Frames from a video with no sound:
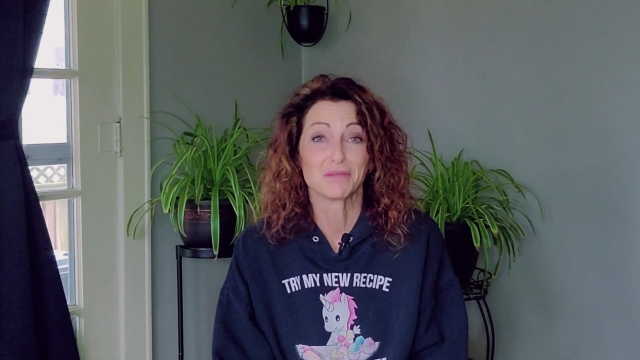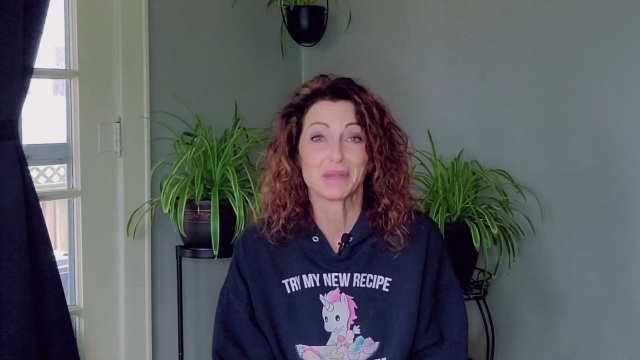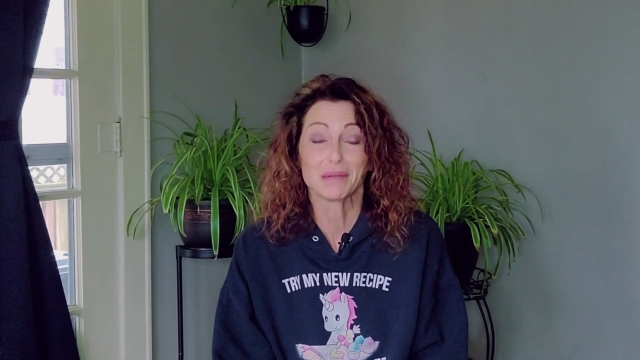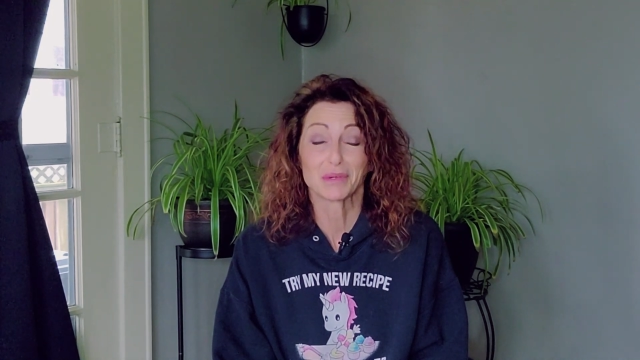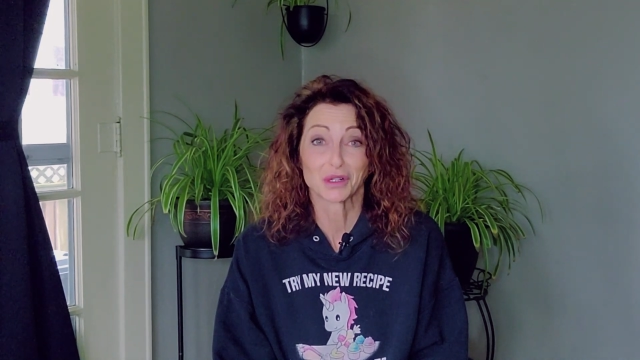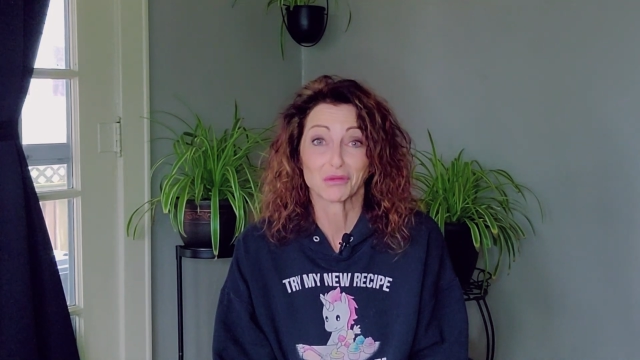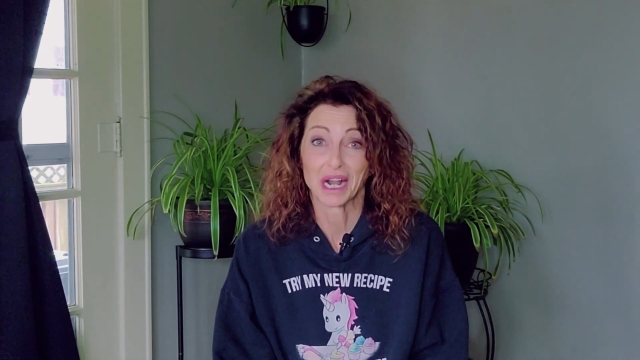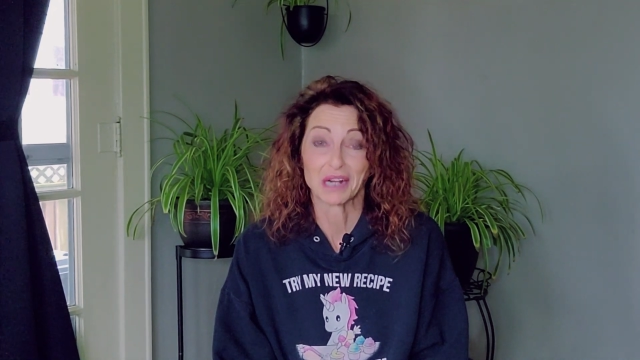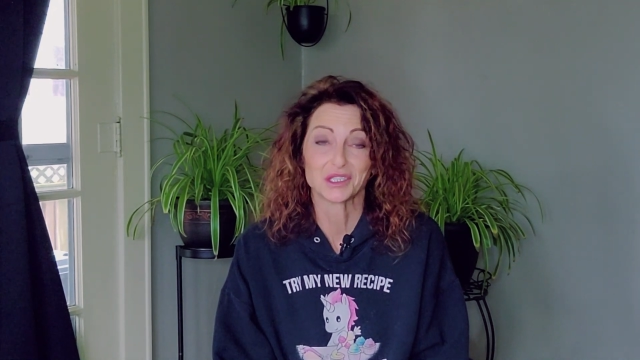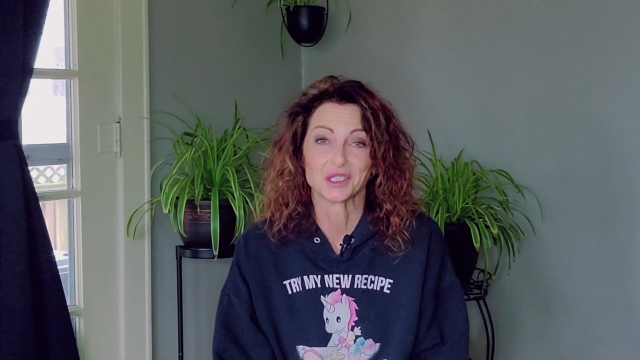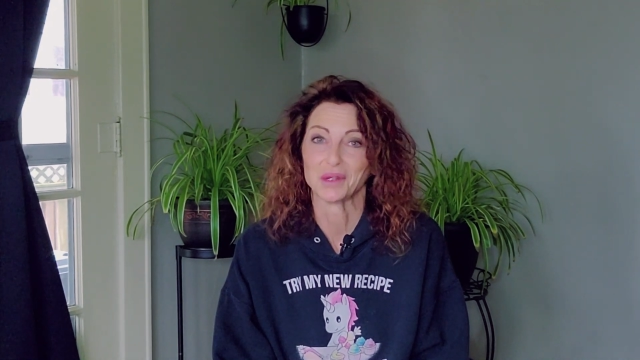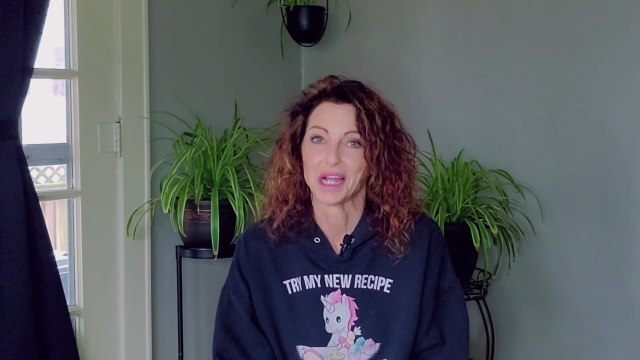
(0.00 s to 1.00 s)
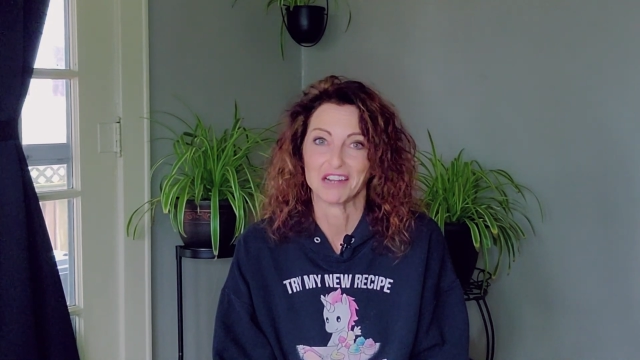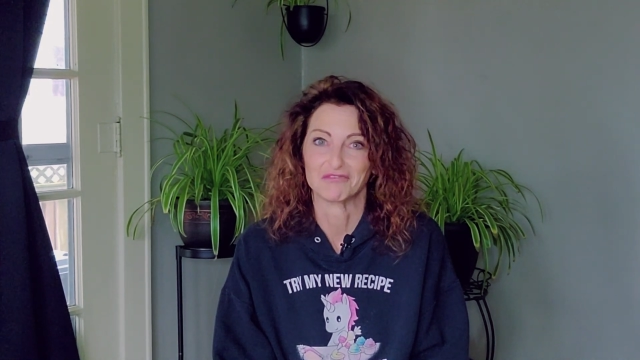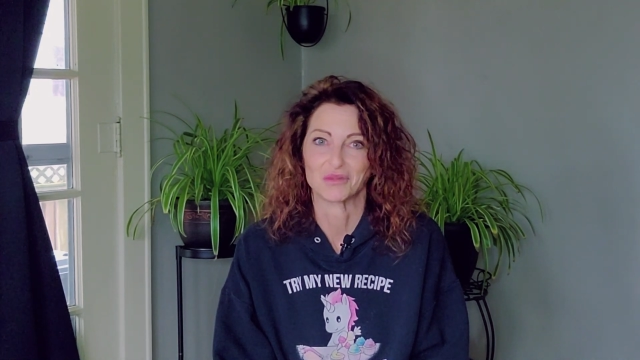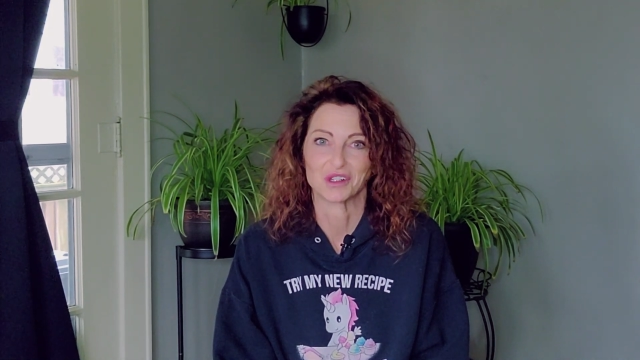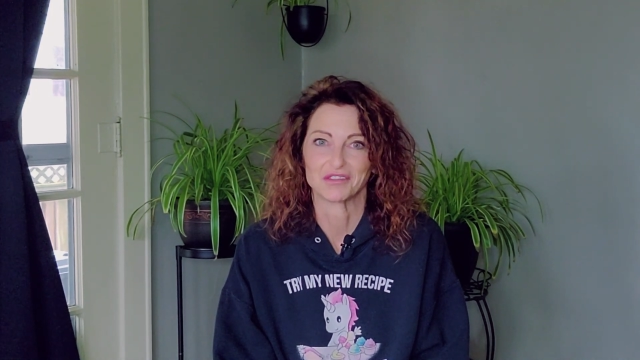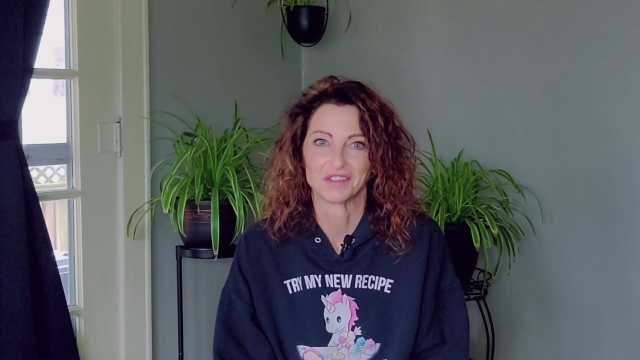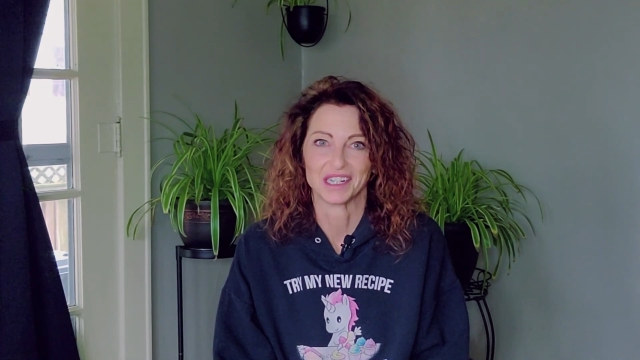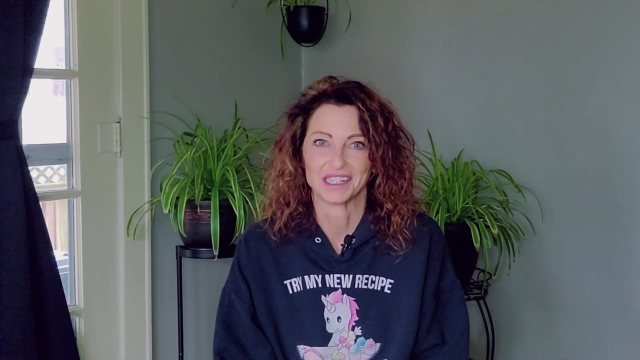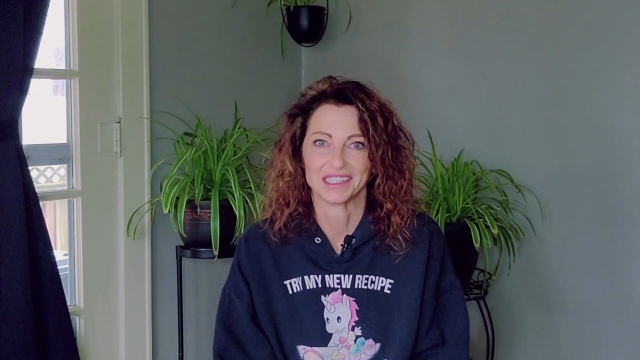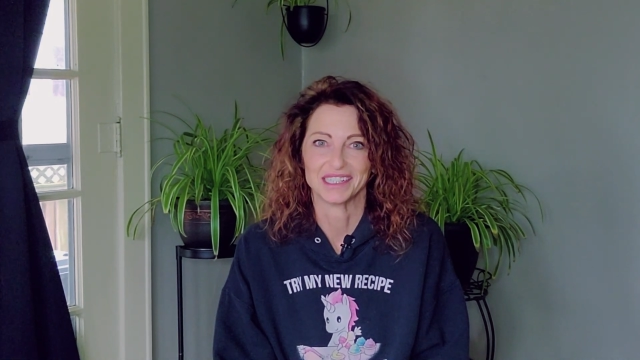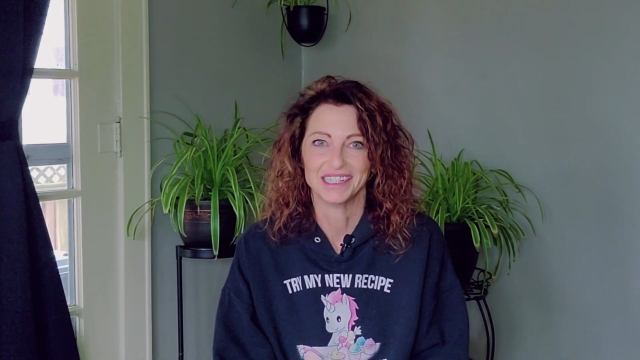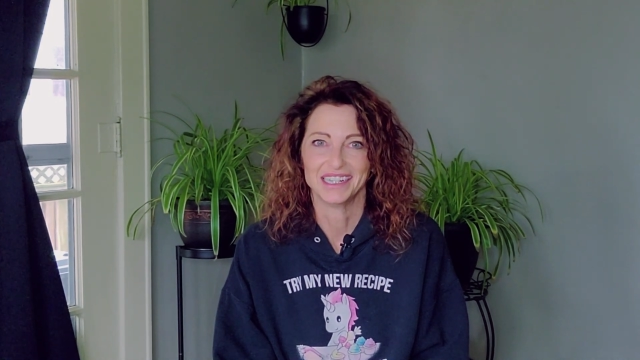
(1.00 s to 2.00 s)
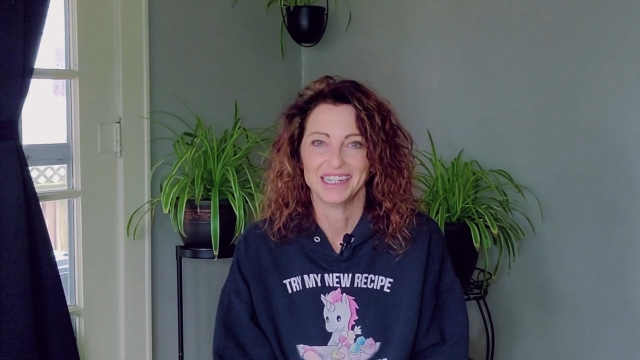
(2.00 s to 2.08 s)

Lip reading: the people around you have more fun.